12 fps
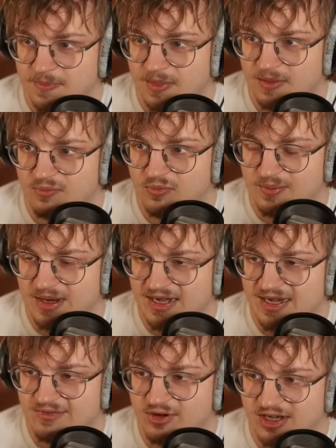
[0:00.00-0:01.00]
We might
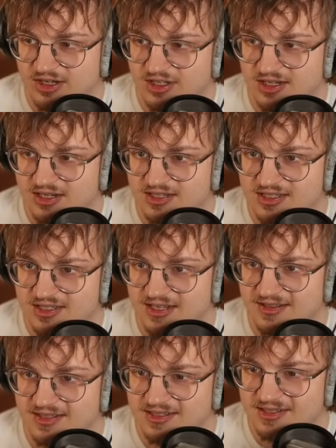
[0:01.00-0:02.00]
never actually get to see
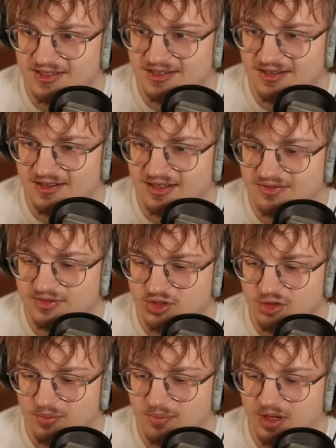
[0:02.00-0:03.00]
this leaf
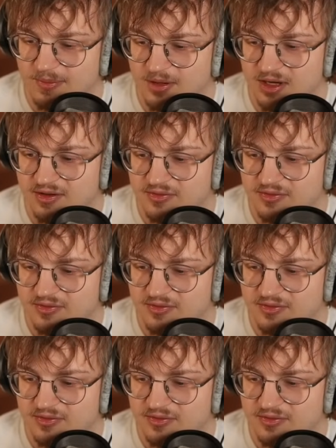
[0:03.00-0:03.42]
storm pop off.